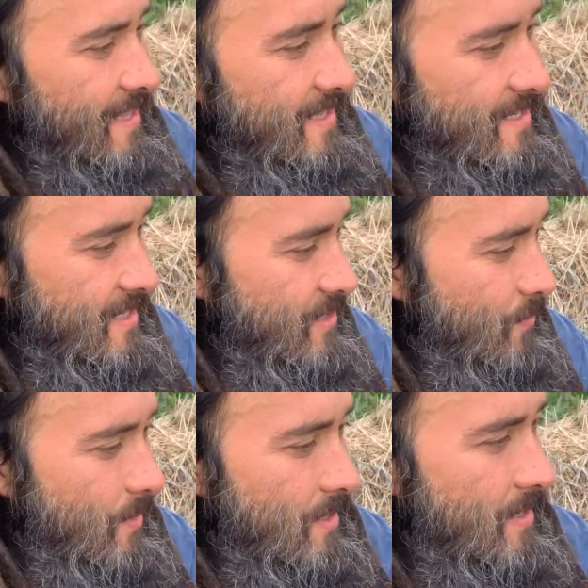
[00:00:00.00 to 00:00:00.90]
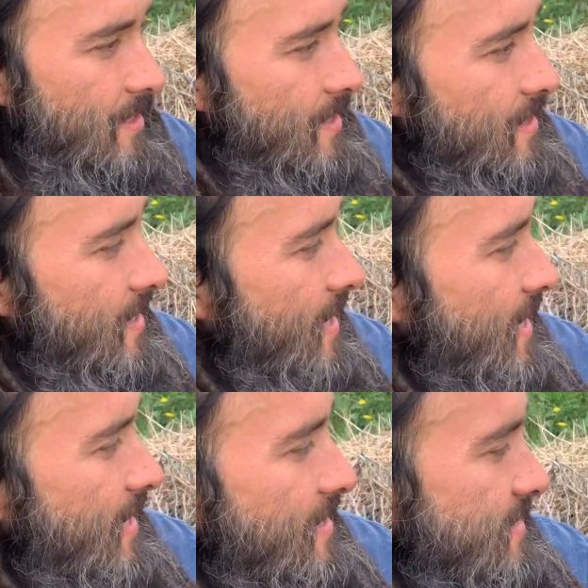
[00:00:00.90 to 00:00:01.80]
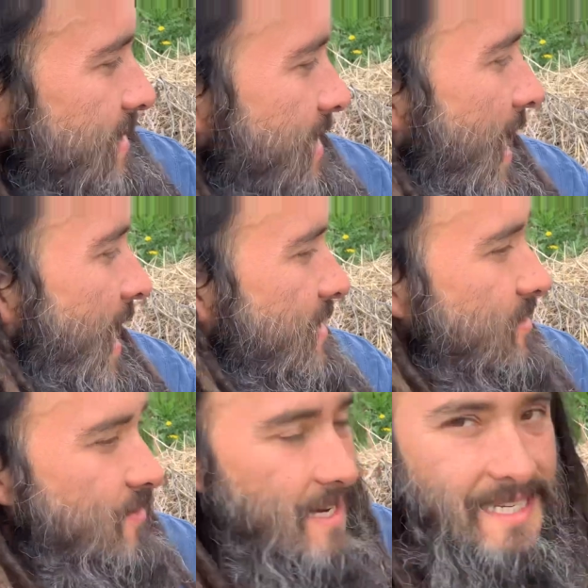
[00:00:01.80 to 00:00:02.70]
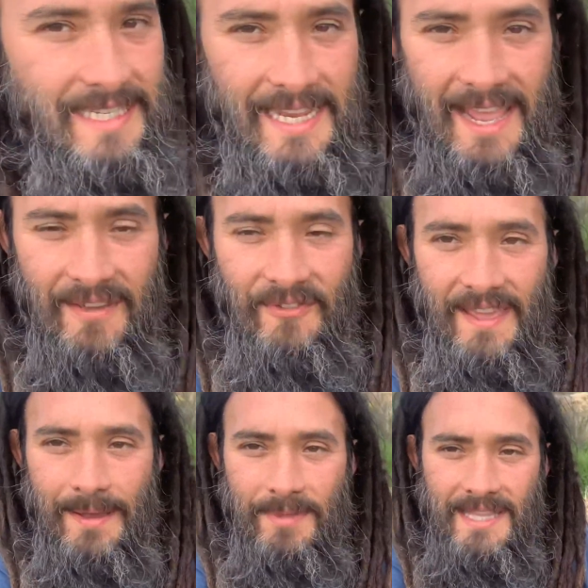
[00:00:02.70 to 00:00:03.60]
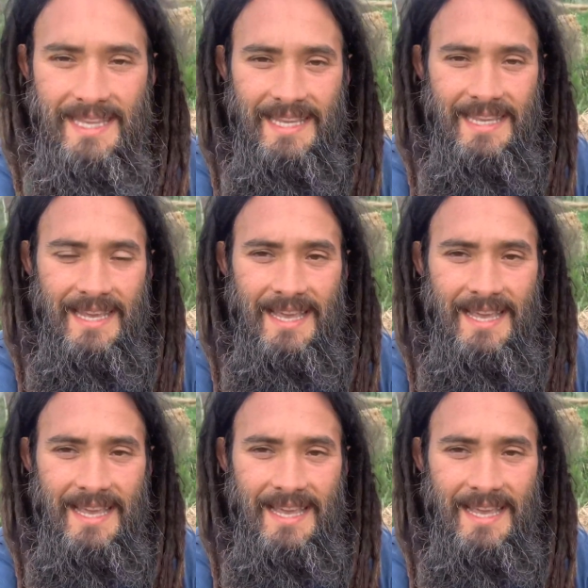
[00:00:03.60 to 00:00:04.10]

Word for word: this is one that is in the Asteraceae family.